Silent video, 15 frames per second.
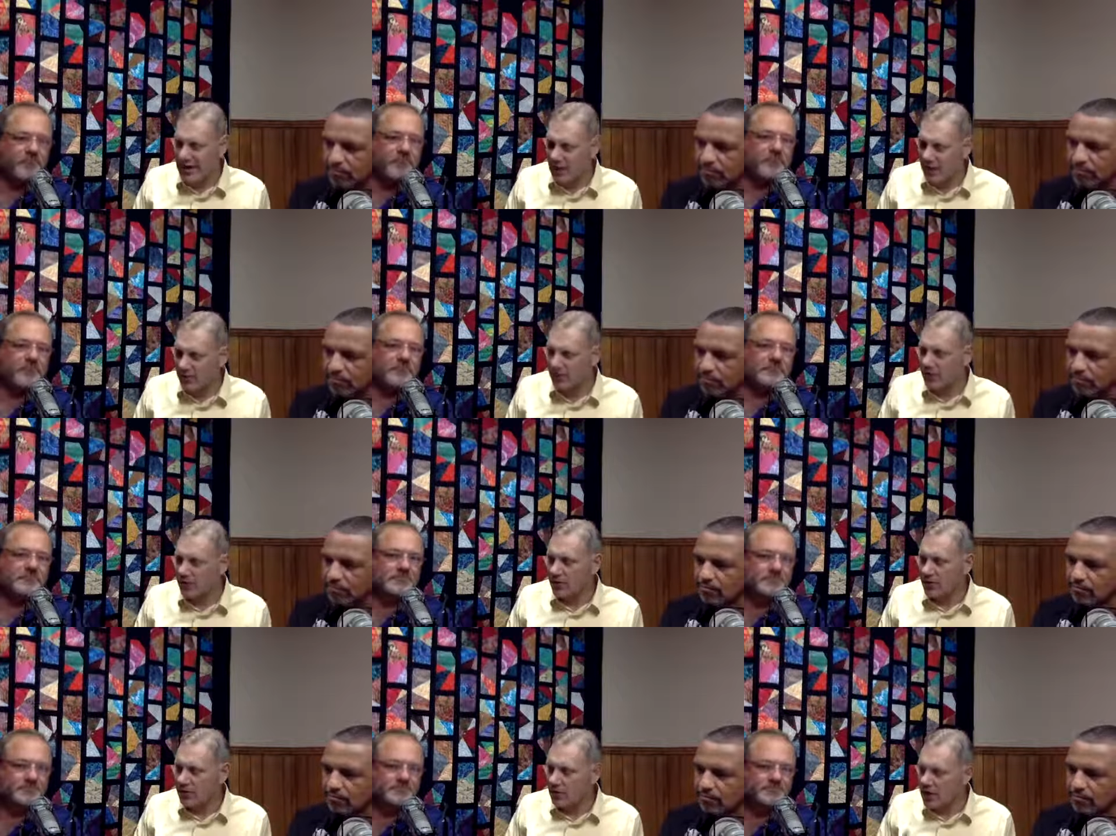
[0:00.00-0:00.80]

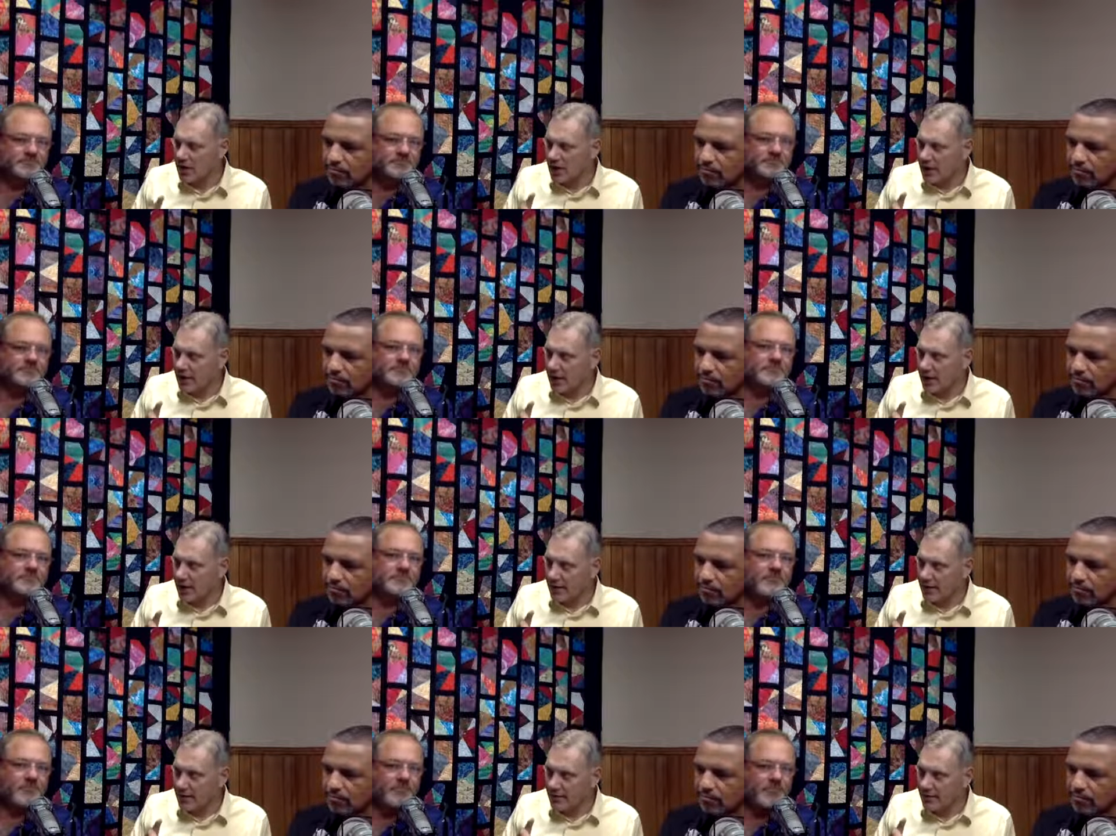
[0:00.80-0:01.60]
Speaker 1: careful,
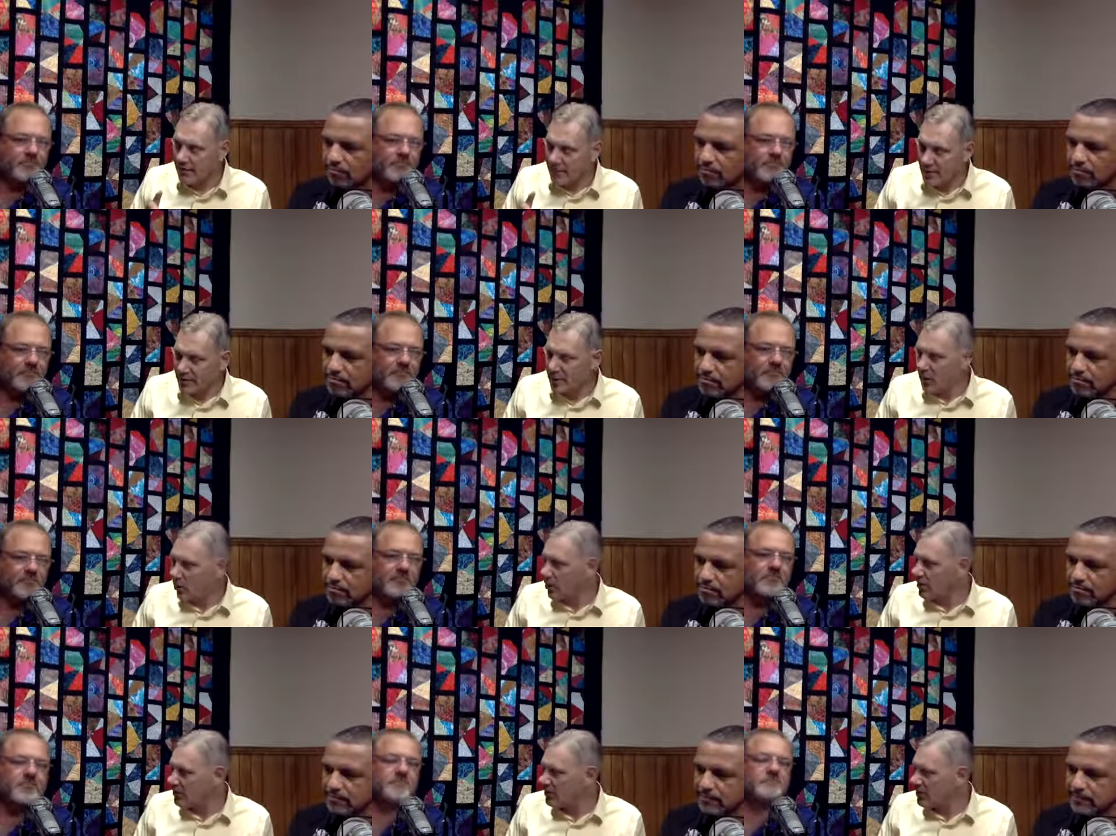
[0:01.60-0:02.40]
biblical
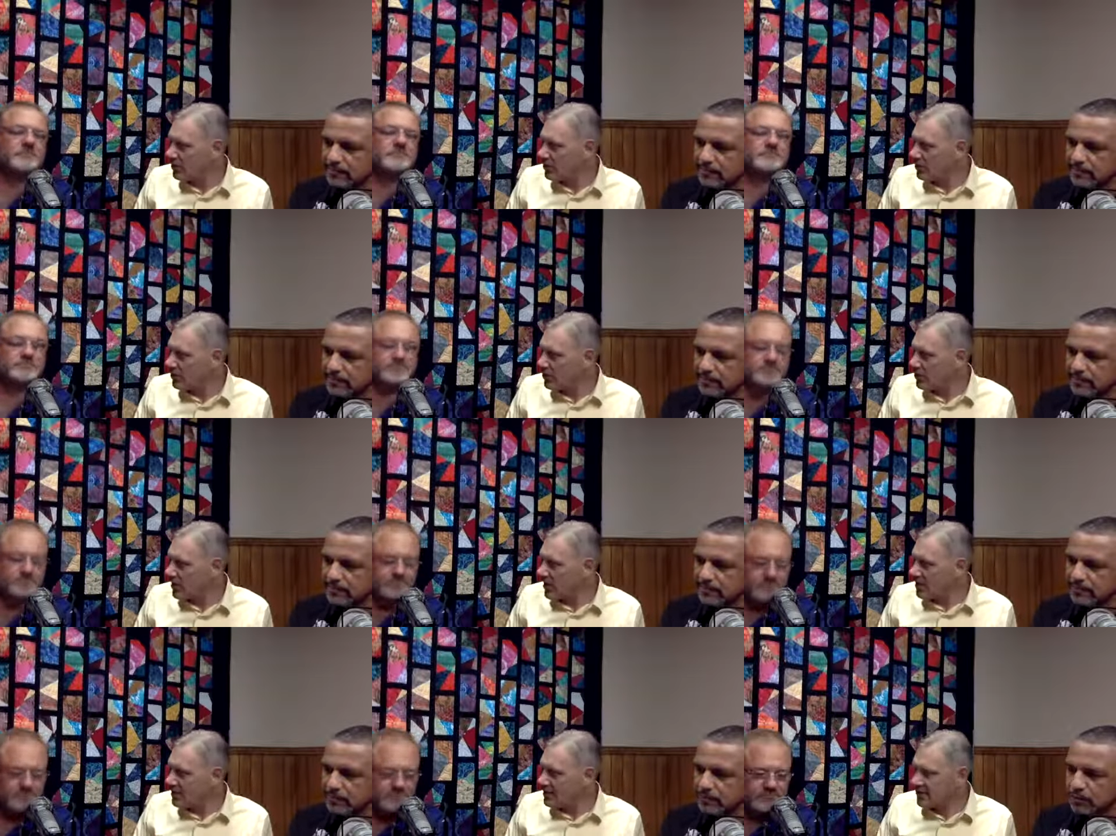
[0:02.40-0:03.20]
worldview,
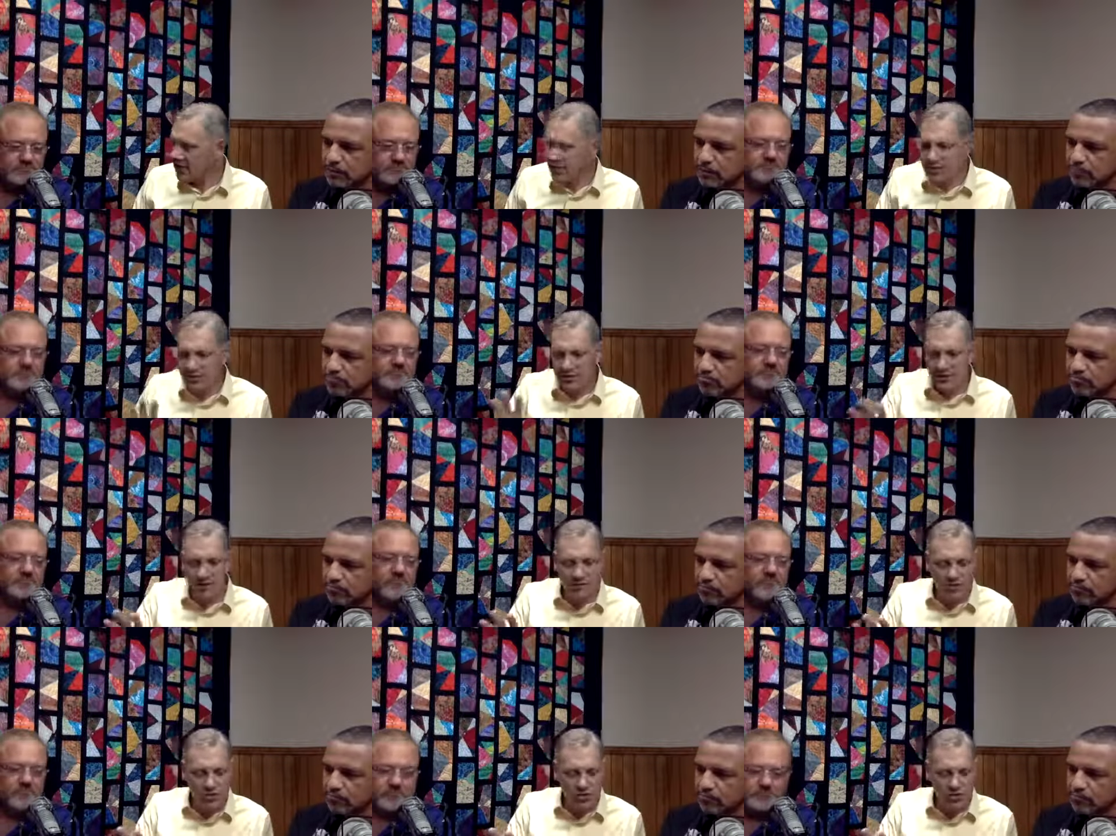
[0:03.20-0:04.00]

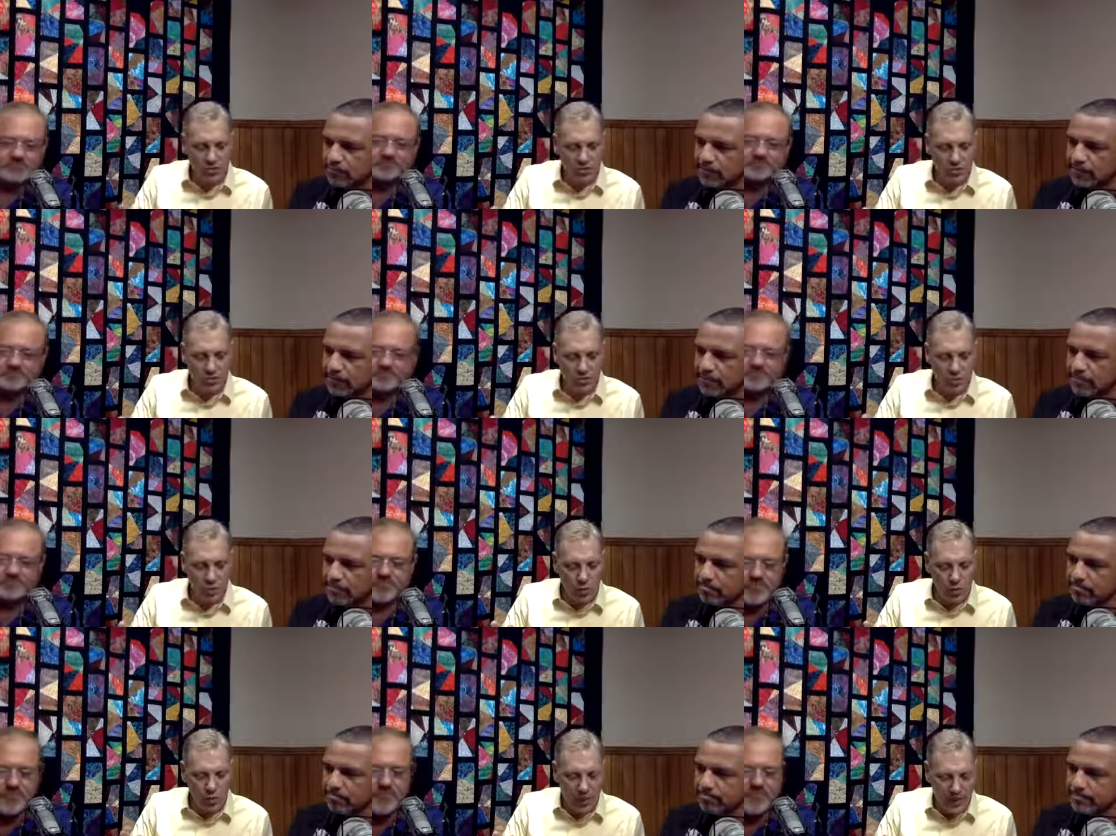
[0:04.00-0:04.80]
sensitive to
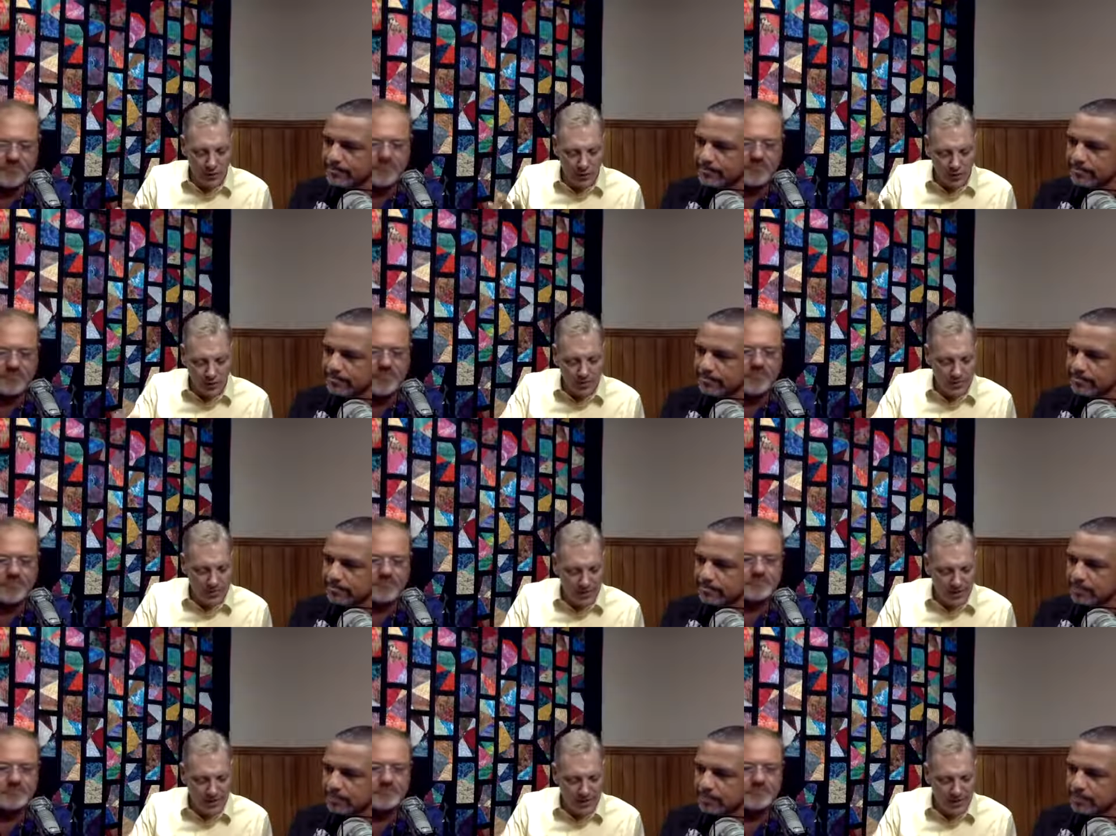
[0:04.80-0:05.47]
how other people